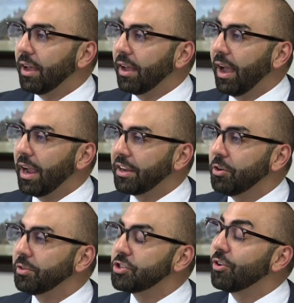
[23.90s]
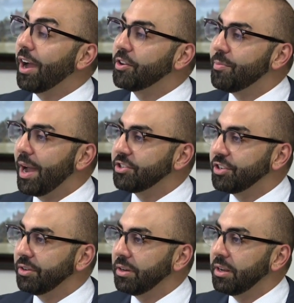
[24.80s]
I can only try to
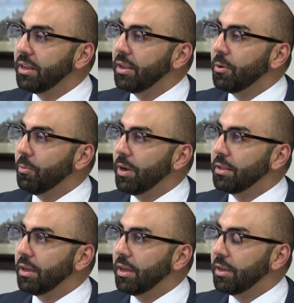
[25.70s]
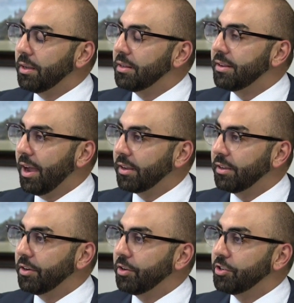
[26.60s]
imagine what a
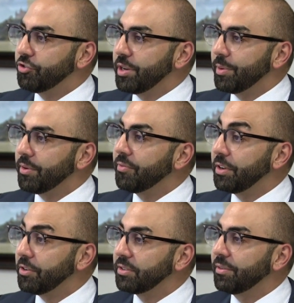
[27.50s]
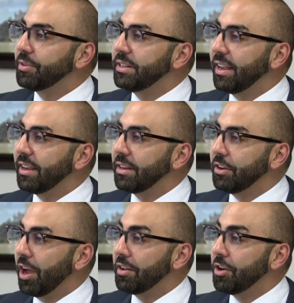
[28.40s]
DACA or a dreamer feels every day,
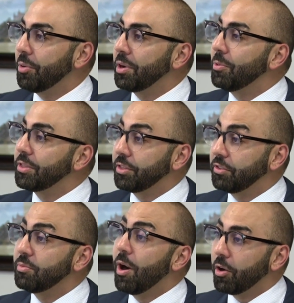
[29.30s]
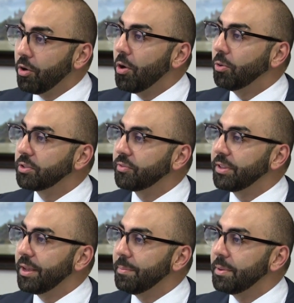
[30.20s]
not knowing what tomorrow holds
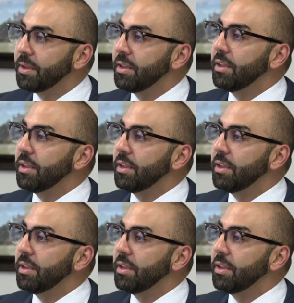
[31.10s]
for them.